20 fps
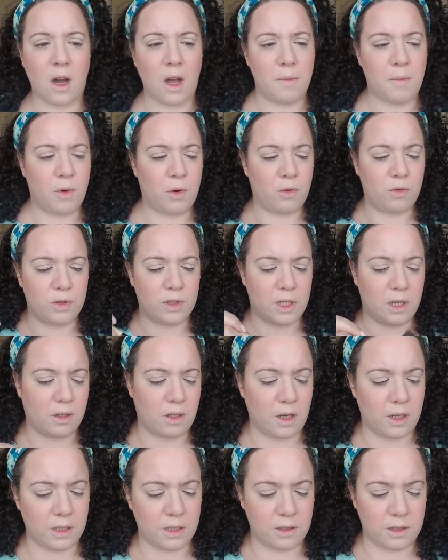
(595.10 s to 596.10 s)
I'm also
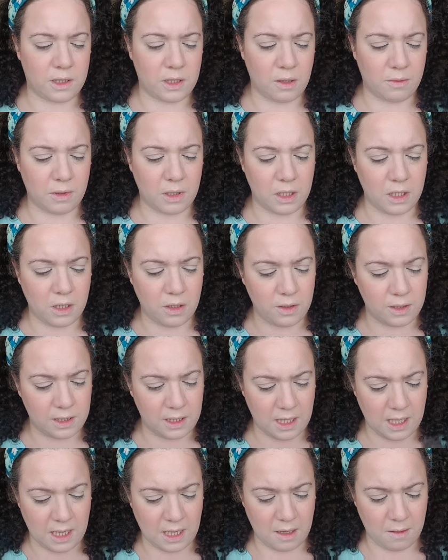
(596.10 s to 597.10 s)
going to, so I'm going to use
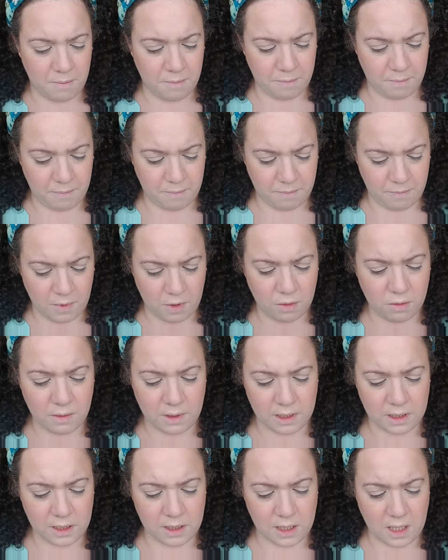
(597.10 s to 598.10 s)
the,
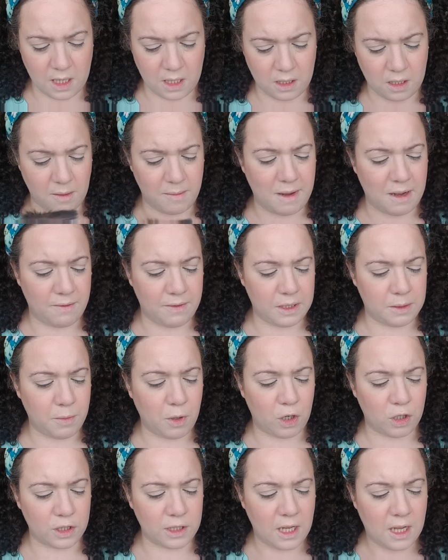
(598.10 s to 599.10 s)
oh, it's come out of its
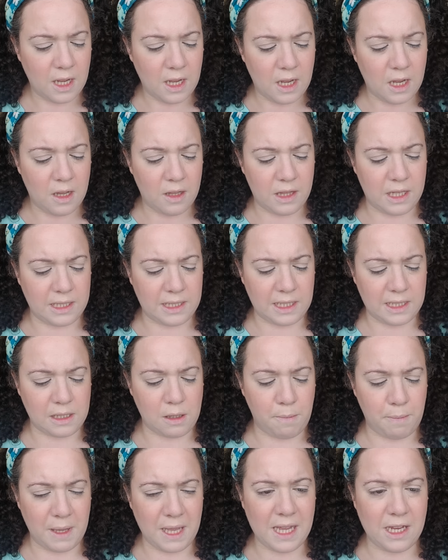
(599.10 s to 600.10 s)
box, This is
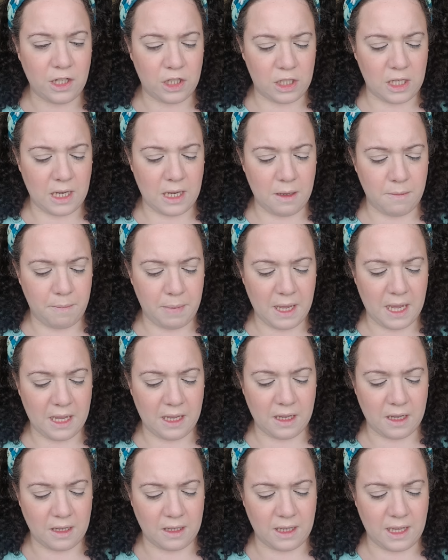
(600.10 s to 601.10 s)
the Peachy
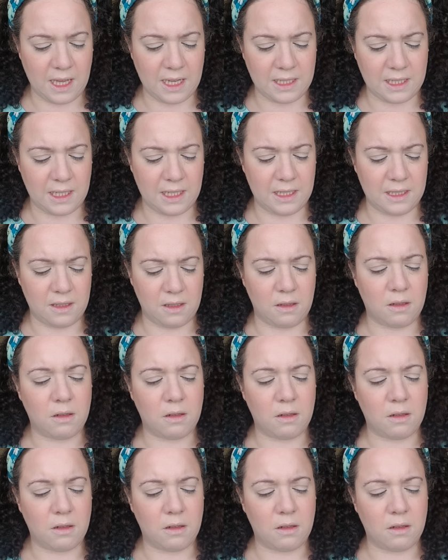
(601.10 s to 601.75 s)
Pink Kisses.